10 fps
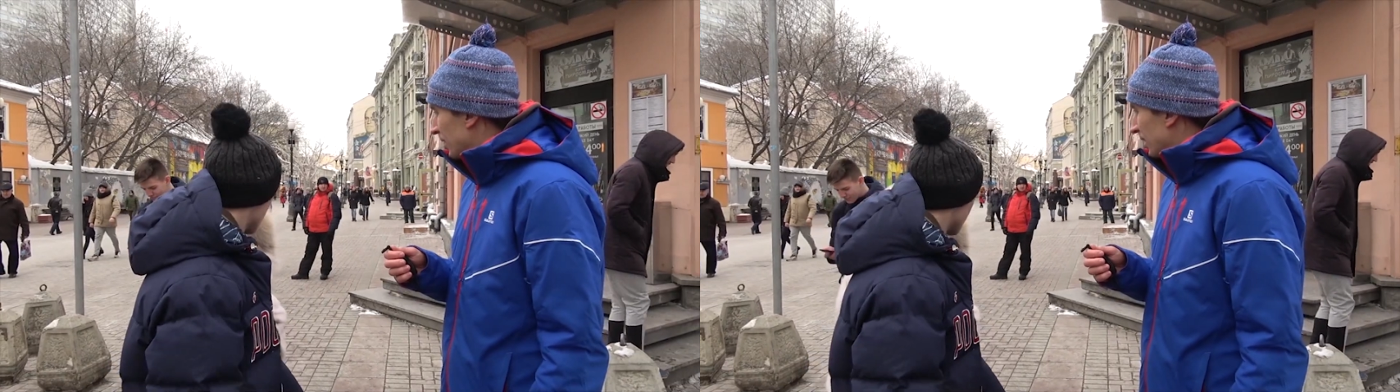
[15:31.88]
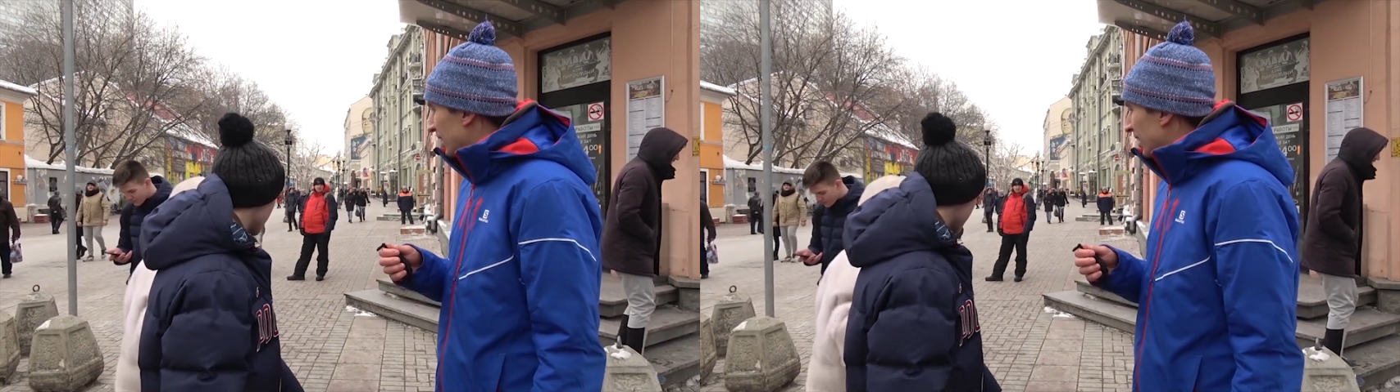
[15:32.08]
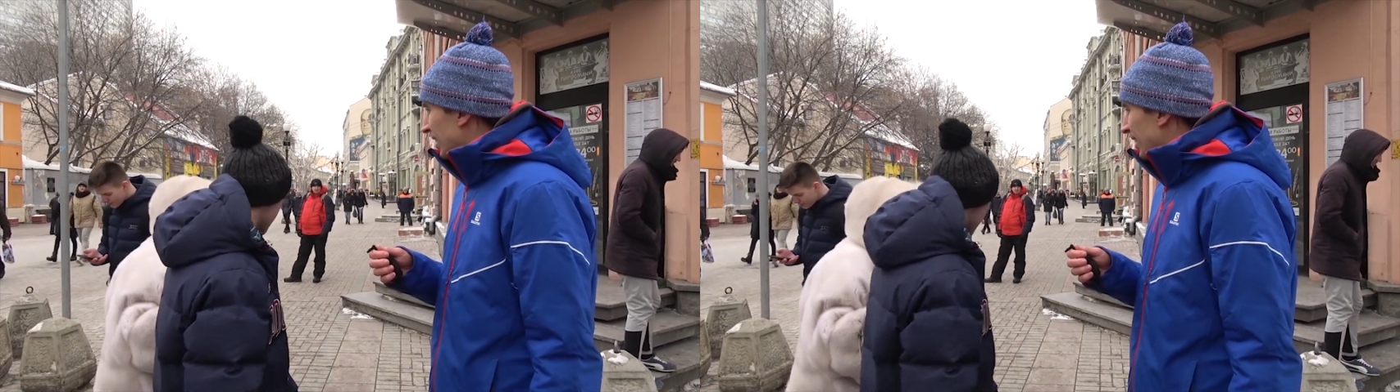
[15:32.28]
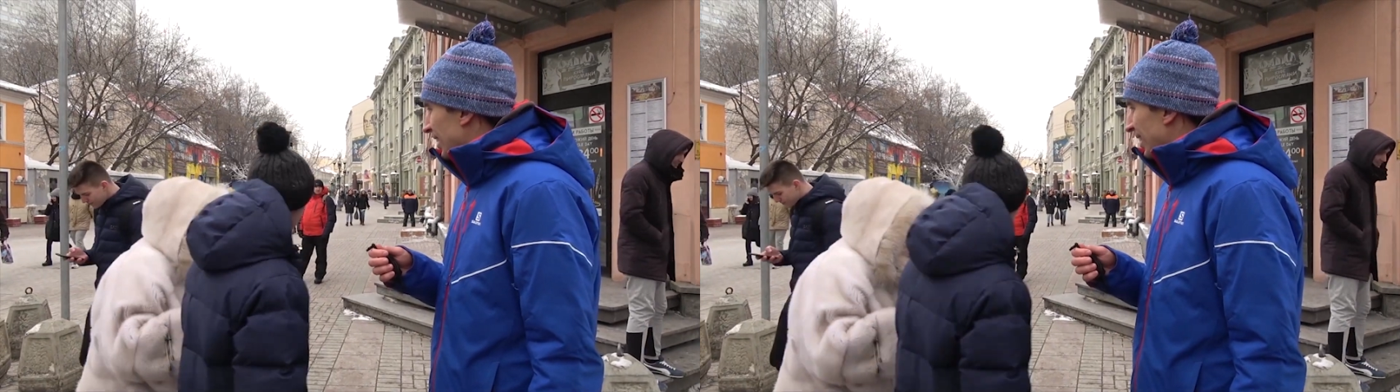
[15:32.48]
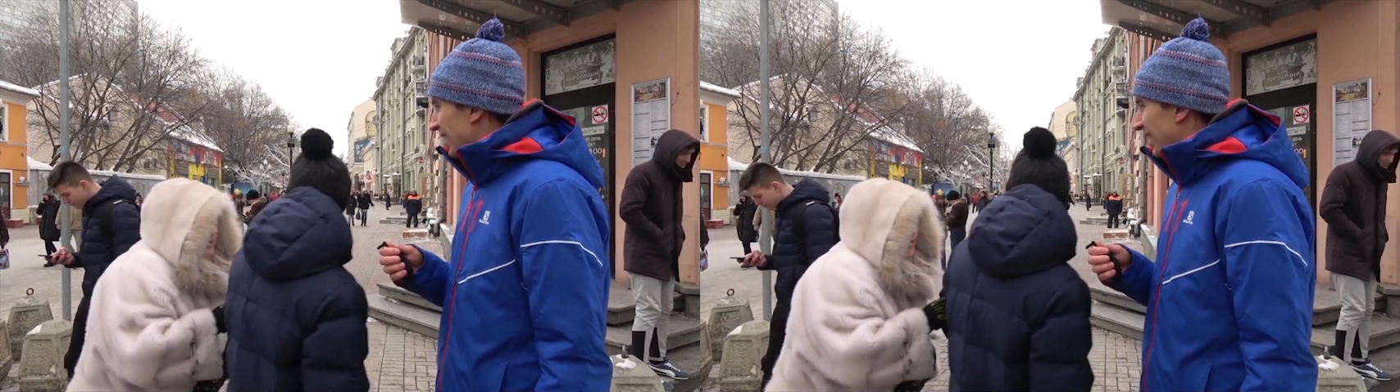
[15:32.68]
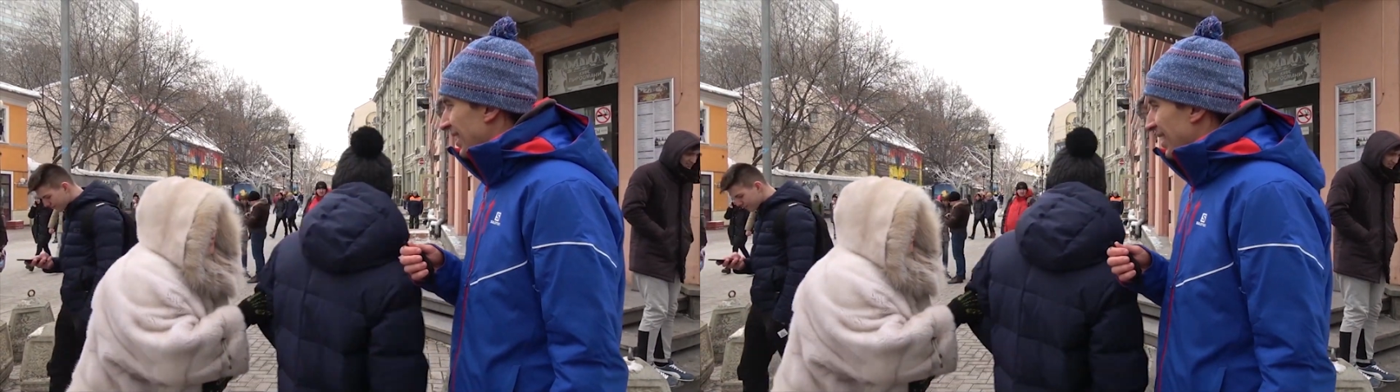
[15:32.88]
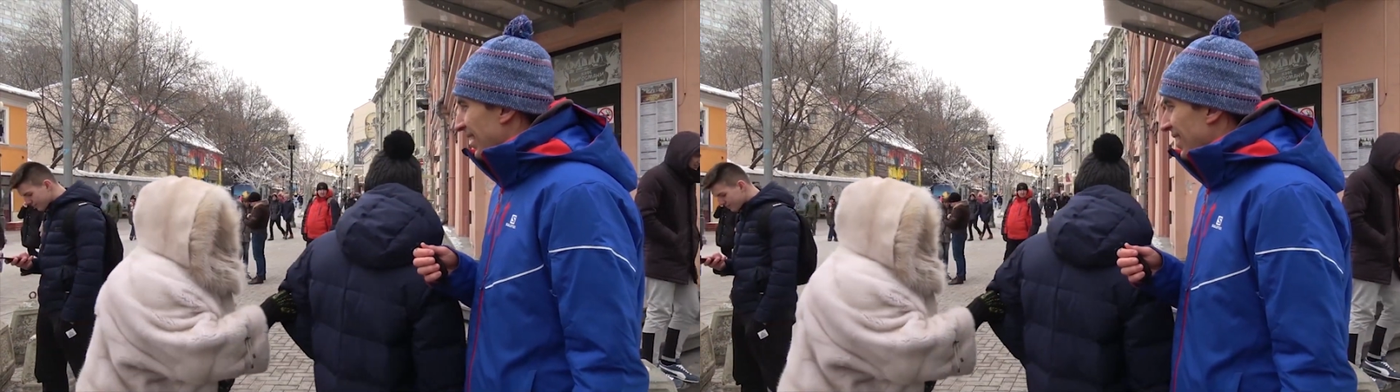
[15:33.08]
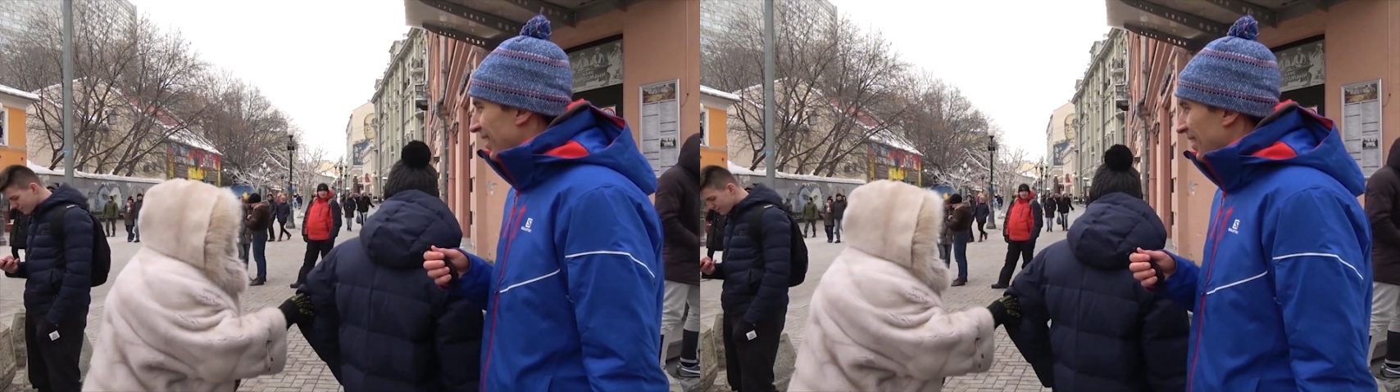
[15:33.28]
go now. You don't need
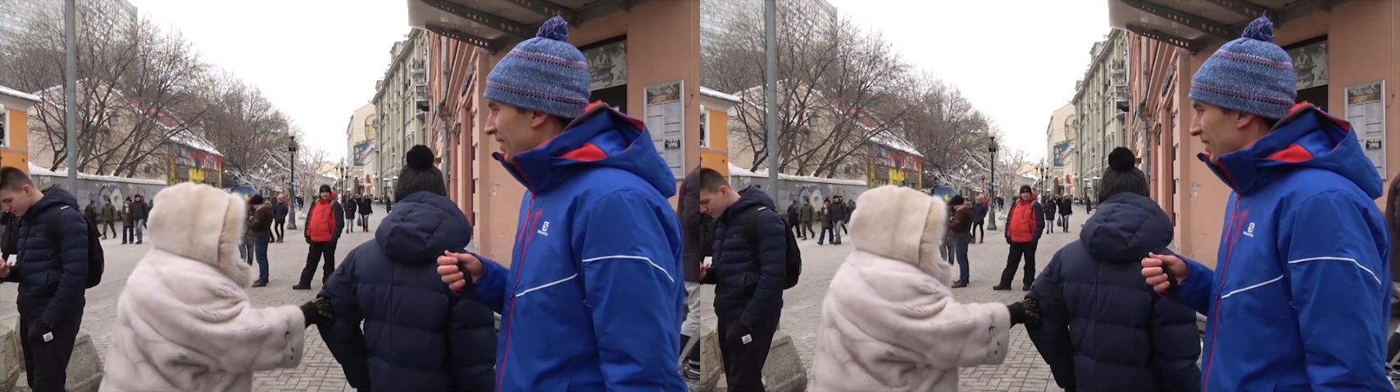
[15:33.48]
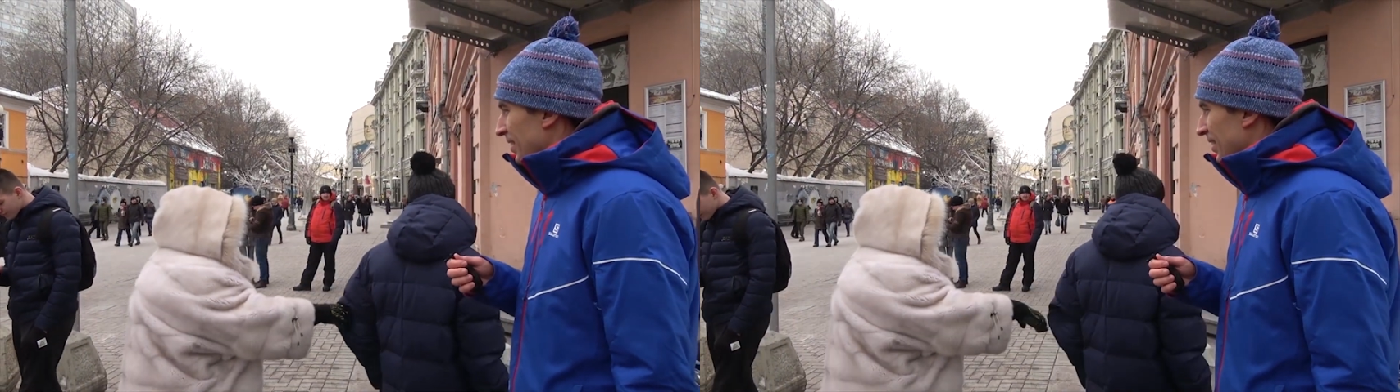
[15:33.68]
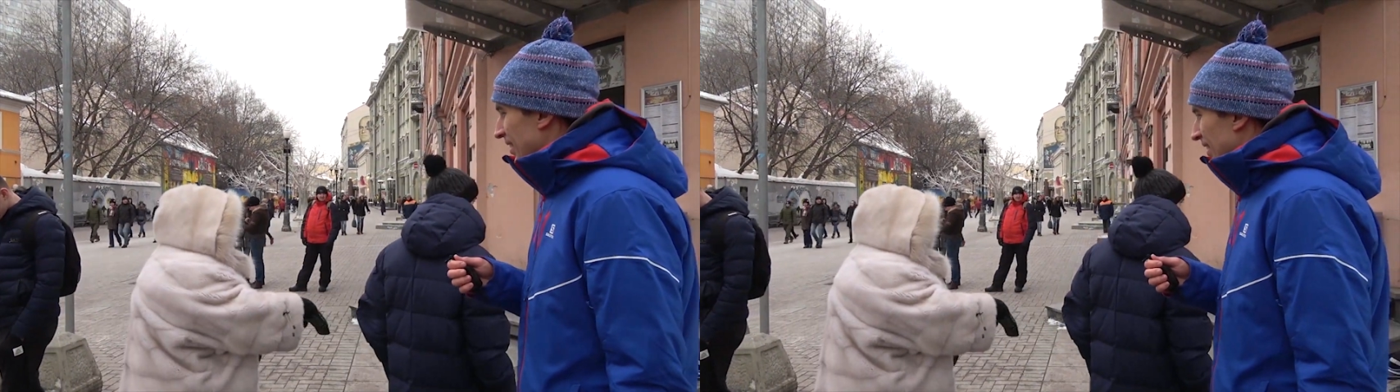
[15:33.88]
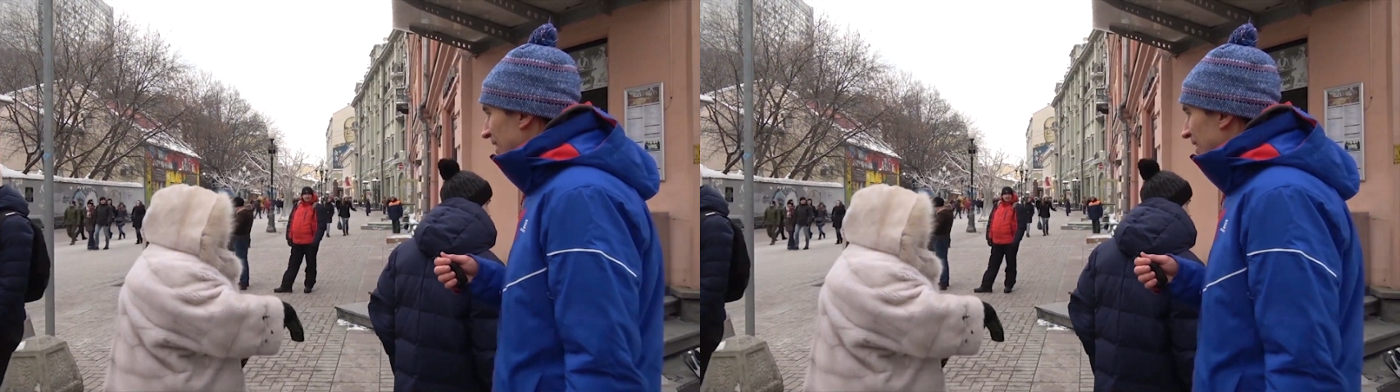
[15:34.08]
this. You don't need these